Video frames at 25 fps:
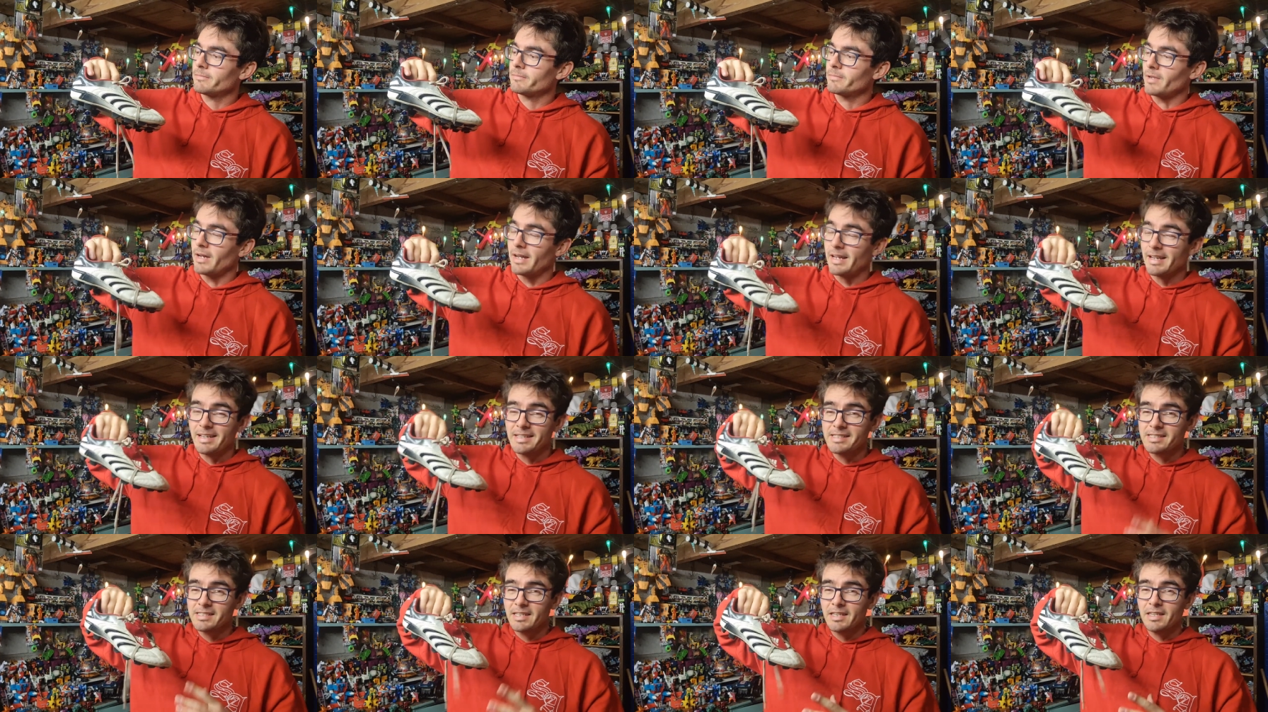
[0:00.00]
I
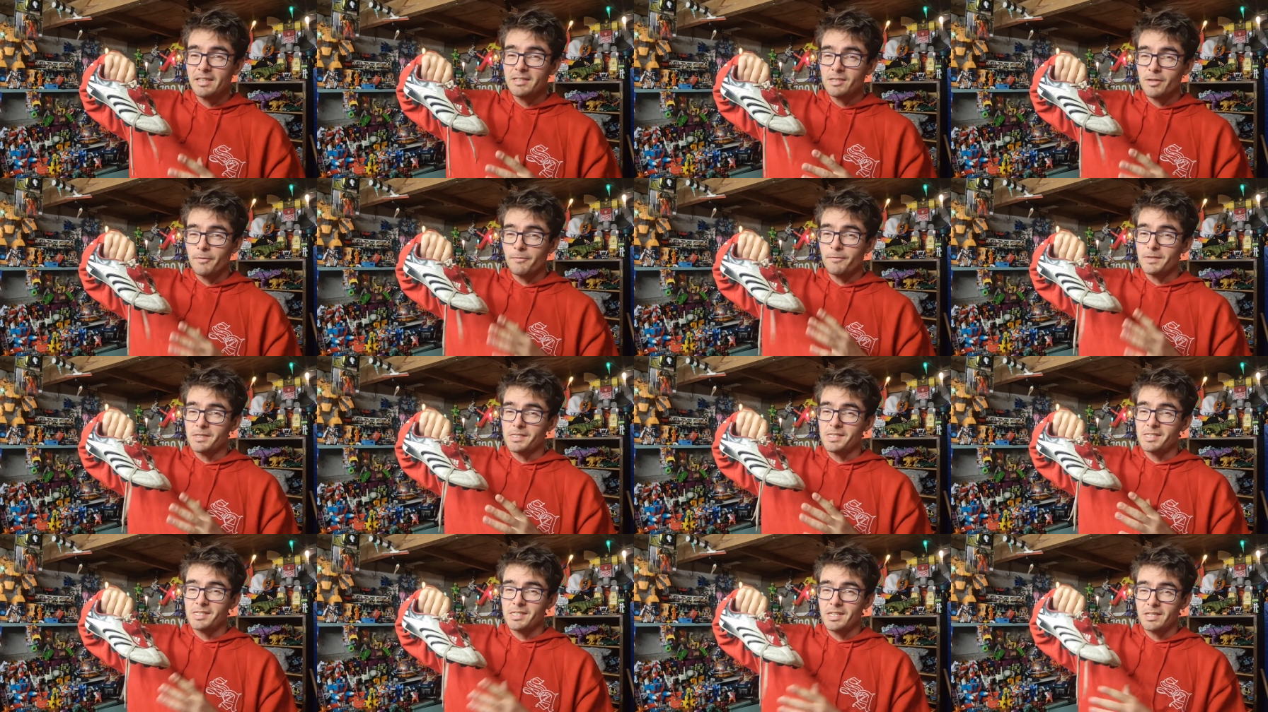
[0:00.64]
listed these up for
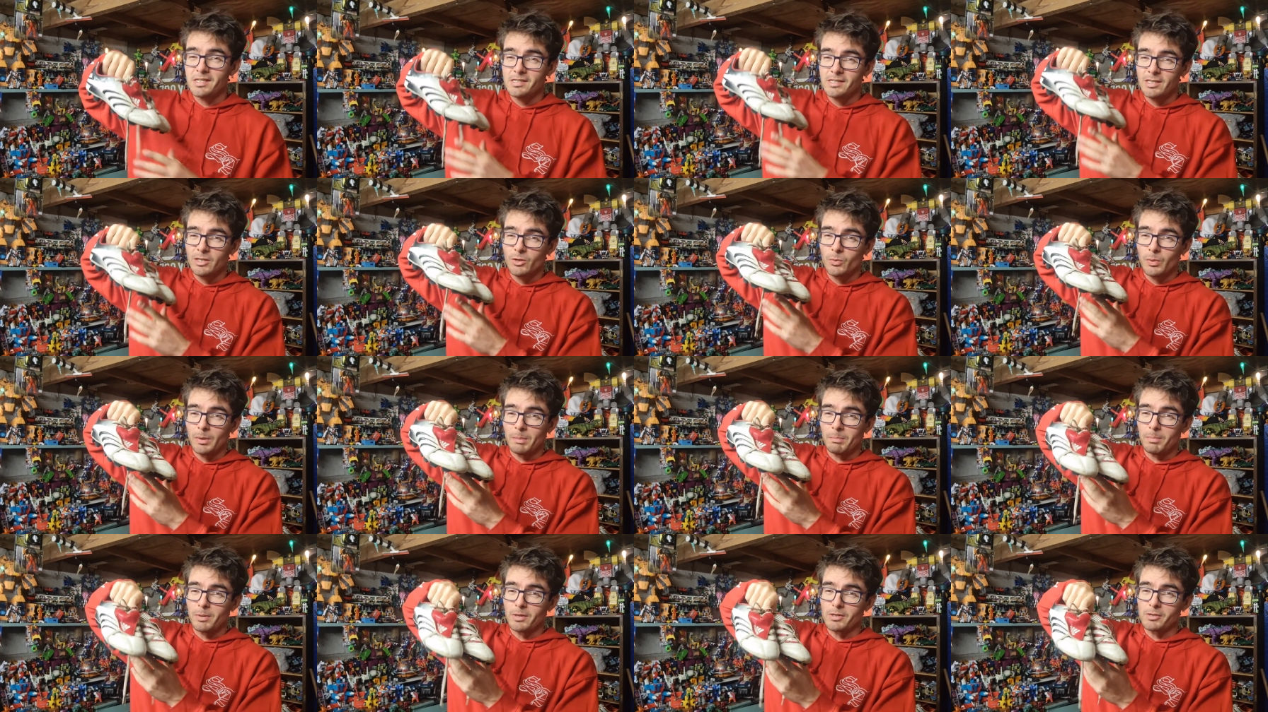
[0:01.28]
sixty
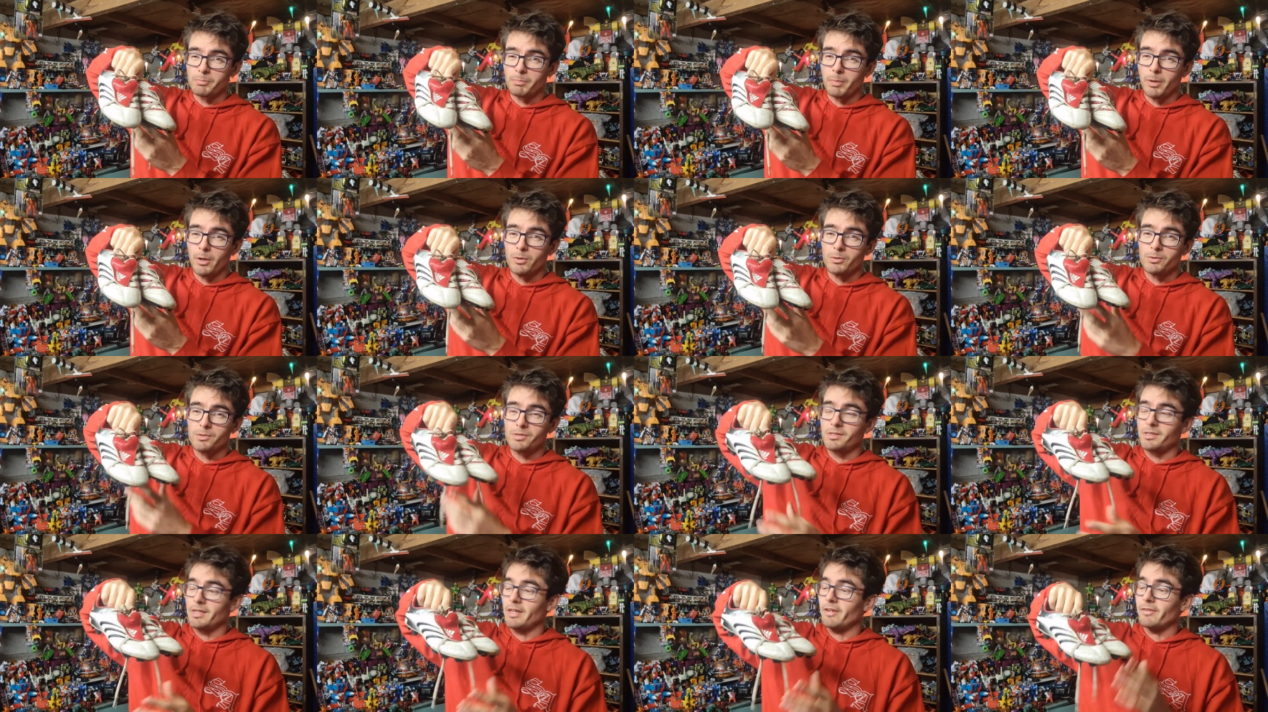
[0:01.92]
quid plus
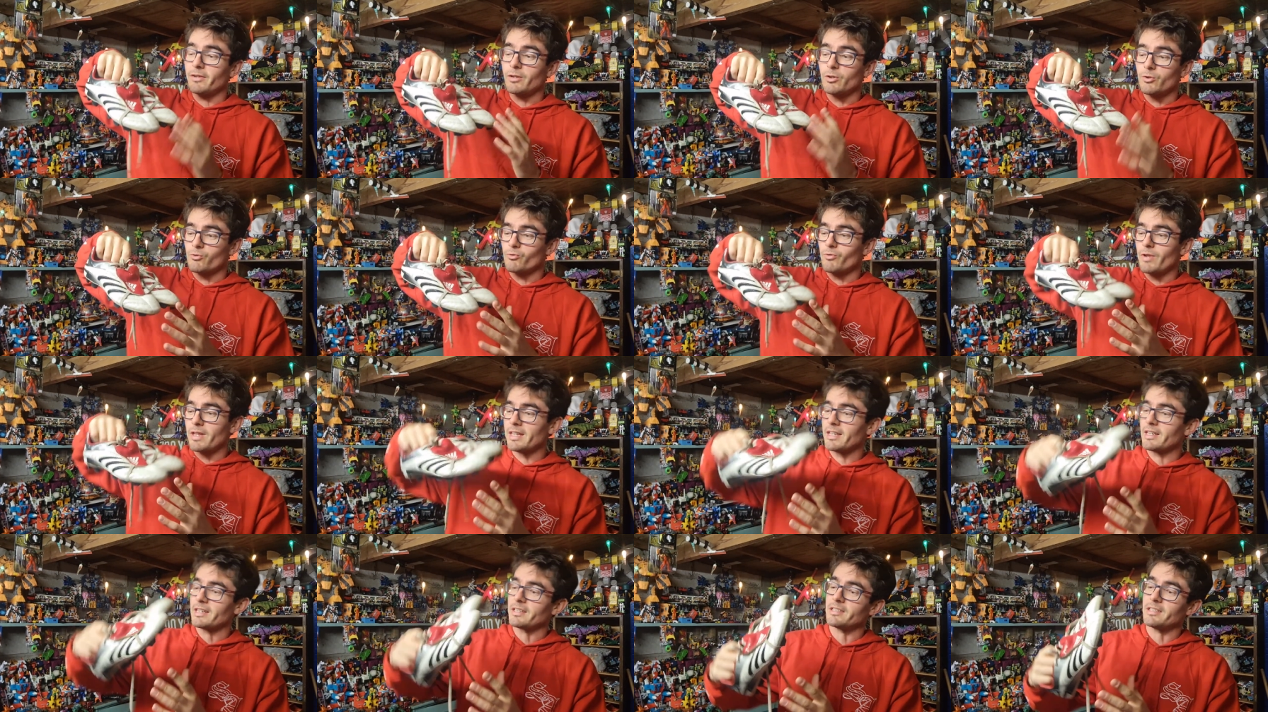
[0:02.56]
post. They're in
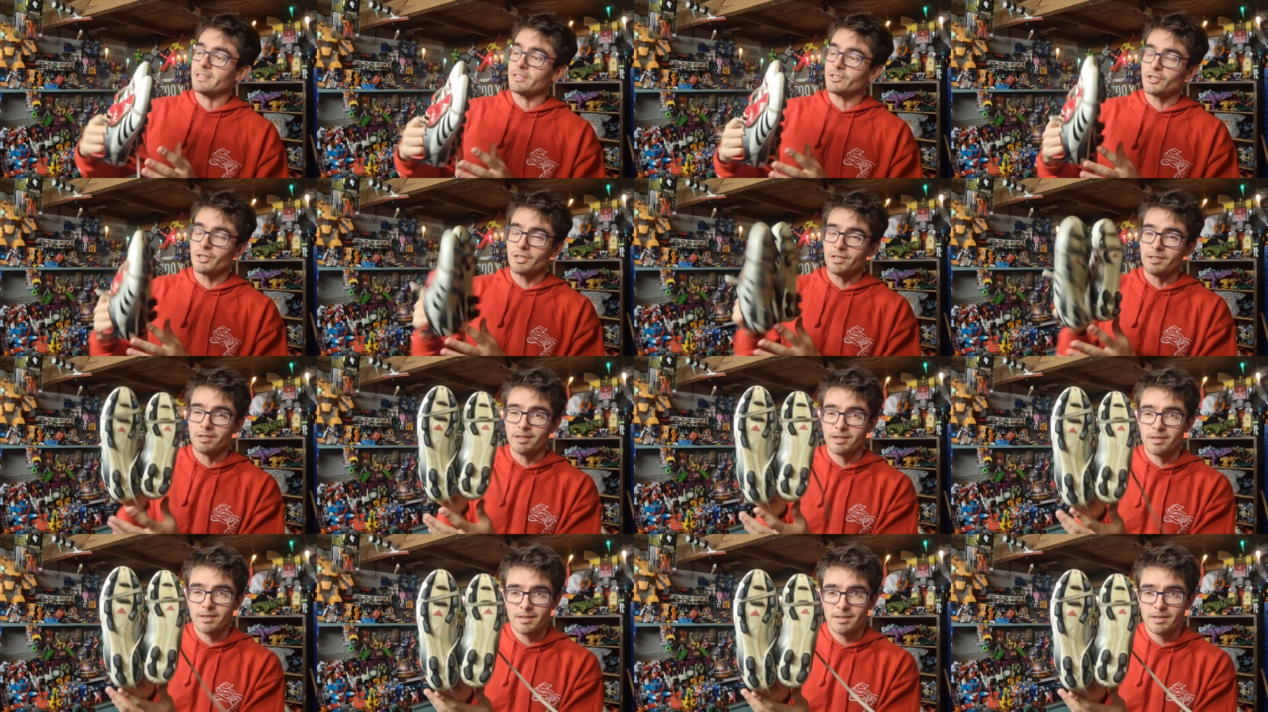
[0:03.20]
great condition.